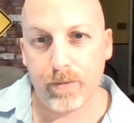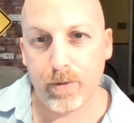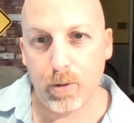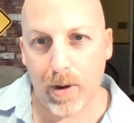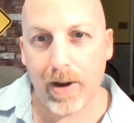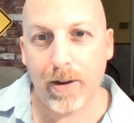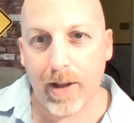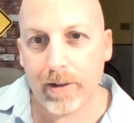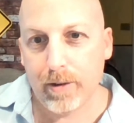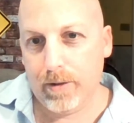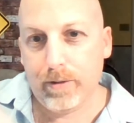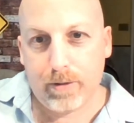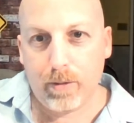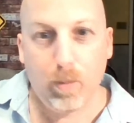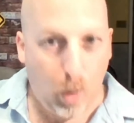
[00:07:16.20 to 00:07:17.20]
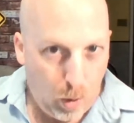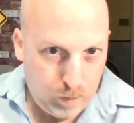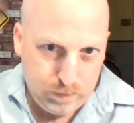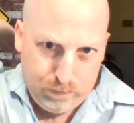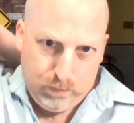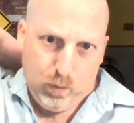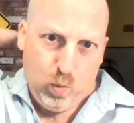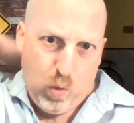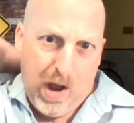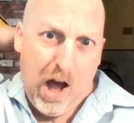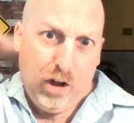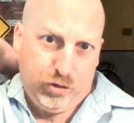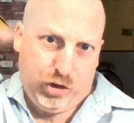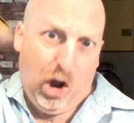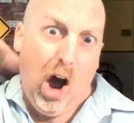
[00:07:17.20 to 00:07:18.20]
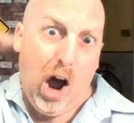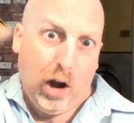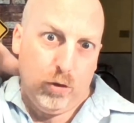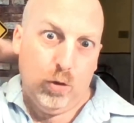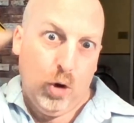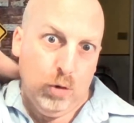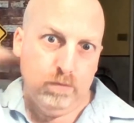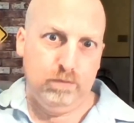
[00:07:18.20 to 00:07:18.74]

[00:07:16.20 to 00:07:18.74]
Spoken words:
Right? It's, well done!